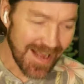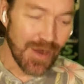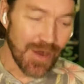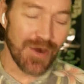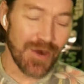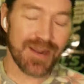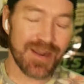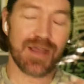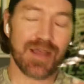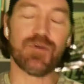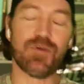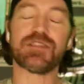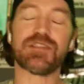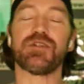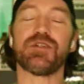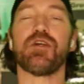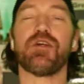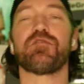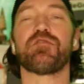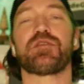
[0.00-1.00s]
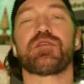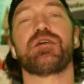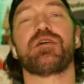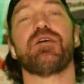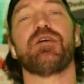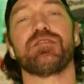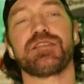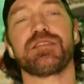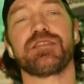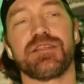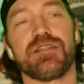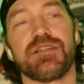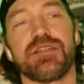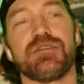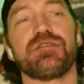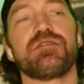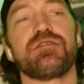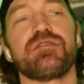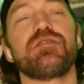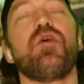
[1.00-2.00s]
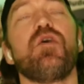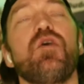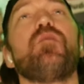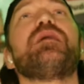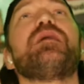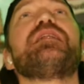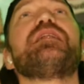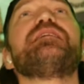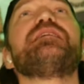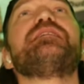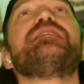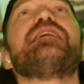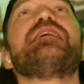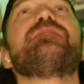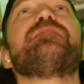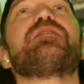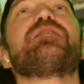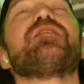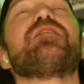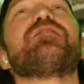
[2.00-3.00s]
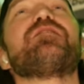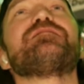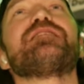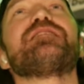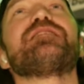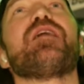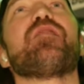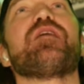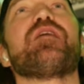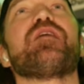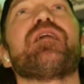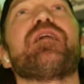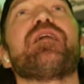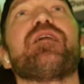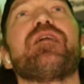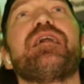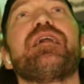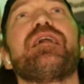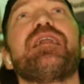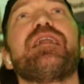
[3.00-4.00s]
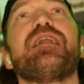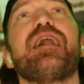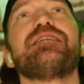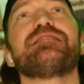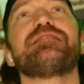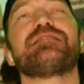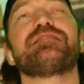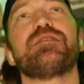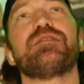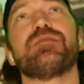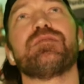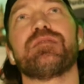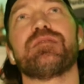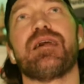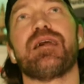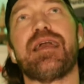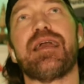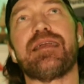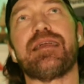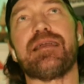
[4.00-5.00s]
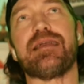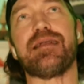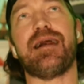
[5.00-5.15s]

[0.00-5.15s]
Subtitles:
Okay, we'll start off with carts because there's so many damn carts out there, and I just don't I